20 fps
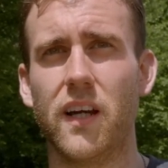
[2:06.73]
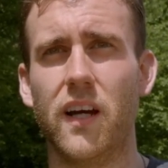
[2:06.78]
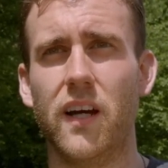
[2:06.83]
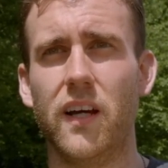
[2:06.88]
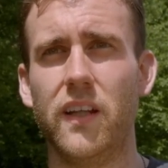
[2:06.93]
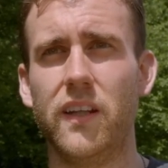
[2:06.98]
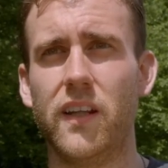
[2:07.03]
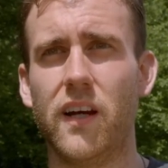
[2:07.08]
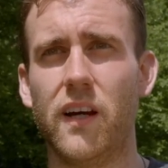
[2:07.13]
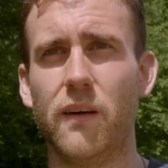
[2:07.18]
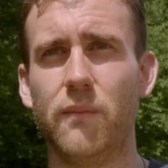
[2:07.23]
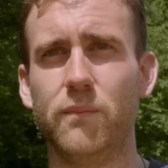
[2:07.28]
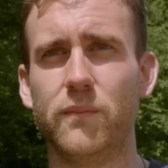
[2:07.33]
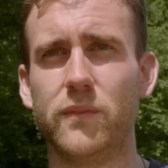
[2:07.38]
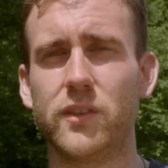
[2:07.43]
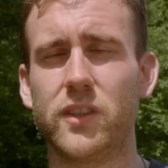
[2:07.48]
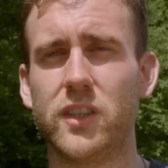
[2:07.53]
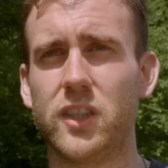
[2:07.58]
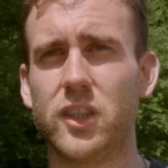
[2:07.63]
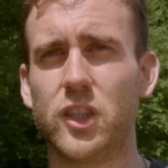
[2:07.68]
And um,
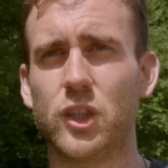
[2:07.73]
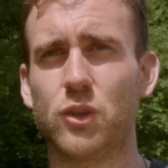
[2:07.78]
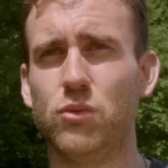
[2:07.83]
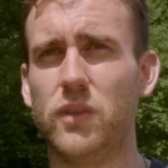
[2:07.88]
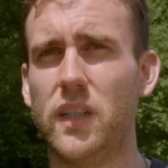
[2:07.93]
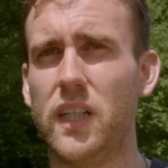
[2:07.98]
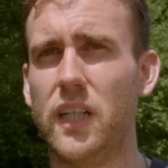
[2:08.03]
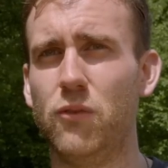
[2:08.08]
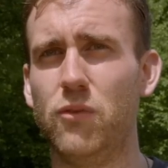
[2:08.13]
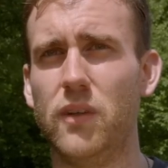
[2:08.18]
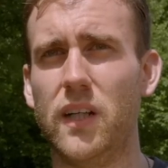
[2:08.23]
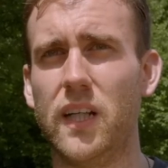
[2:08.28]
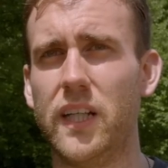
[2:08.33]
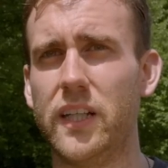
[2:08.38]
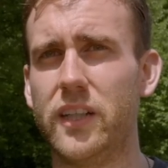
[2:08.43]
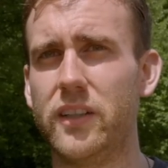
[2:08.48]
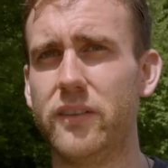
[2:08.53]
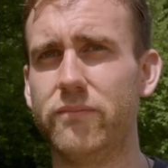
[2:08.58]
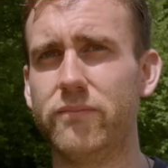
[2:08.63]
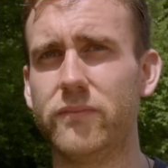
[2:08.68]
she's just really,
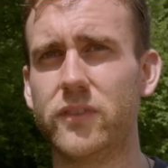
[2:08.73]
really